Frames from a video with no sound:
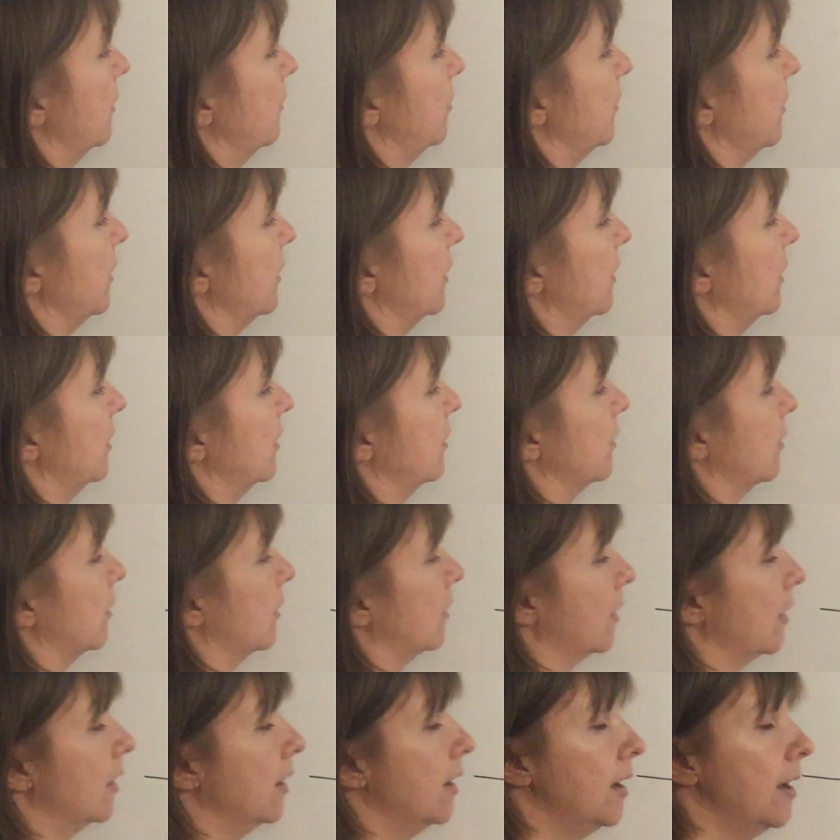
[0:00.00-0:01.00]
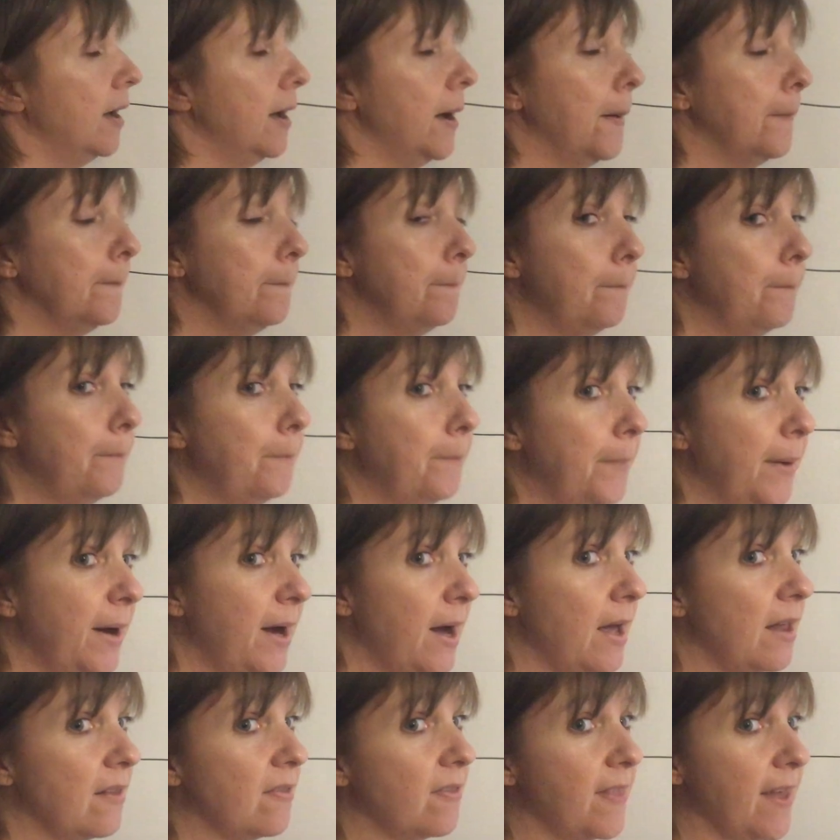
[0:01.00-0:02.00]
to be here.
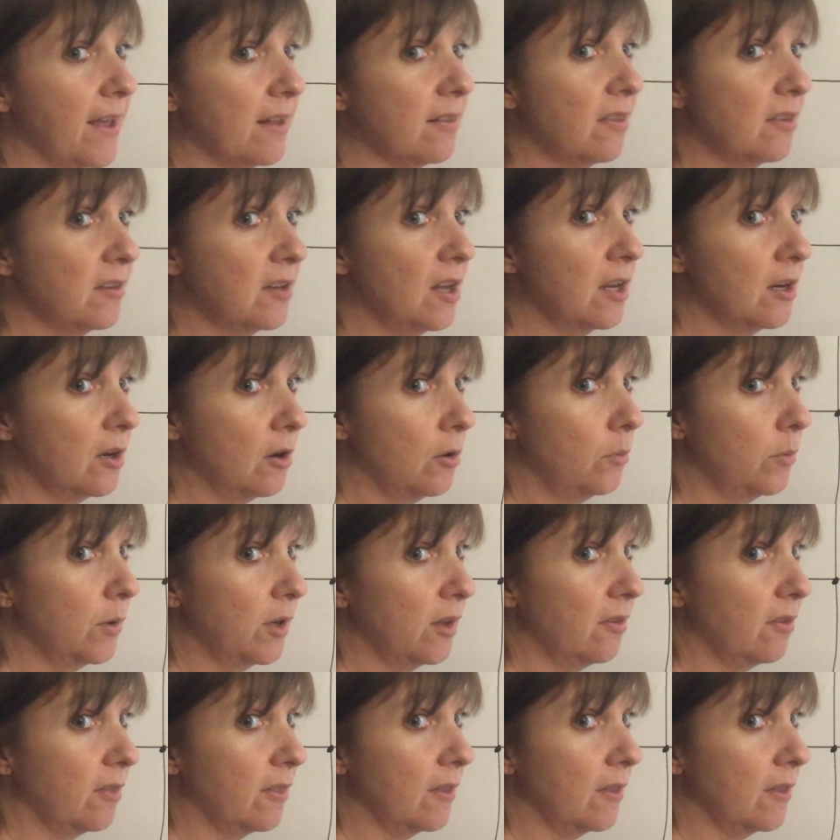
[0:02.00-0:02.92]
But that's not always